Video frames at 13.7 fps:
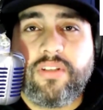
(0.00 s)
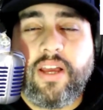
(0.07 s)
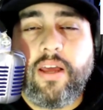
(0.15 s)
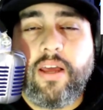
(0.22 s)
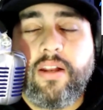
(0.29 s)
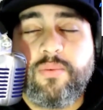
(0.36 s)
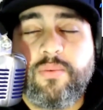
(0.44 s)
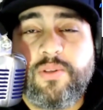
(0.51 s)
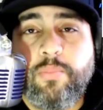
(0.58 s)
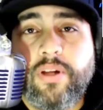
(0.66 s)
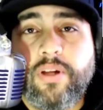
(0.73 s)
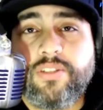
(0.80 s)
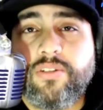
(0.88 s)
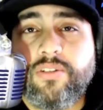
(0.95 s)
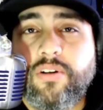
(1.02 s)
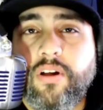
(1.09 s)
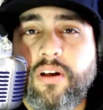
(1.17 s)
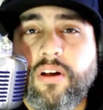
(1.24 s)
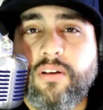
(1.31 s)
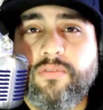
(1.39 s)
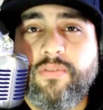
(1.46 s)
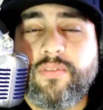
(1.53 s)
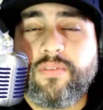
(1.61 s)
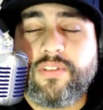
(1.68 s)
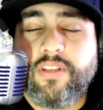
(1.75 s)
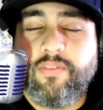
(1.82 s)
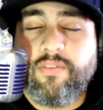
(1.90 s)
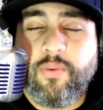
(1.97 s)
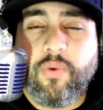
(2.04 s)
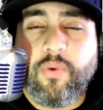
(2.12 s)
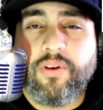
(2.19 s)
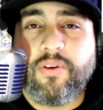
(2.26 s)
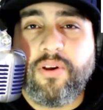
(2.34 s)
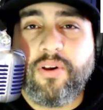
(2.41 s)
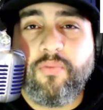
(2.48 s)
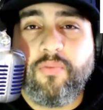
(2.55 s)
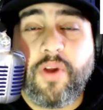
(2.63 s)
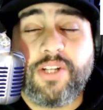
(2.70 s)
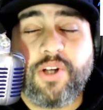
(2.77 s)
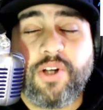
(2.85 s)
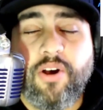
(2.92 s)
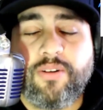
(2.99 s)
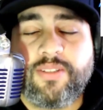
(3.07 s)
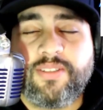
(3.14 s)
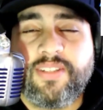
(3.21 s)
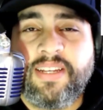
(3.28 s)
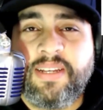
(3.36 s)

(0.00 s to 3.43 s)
and it was a picture of Stevie Wonder and Ray Charles.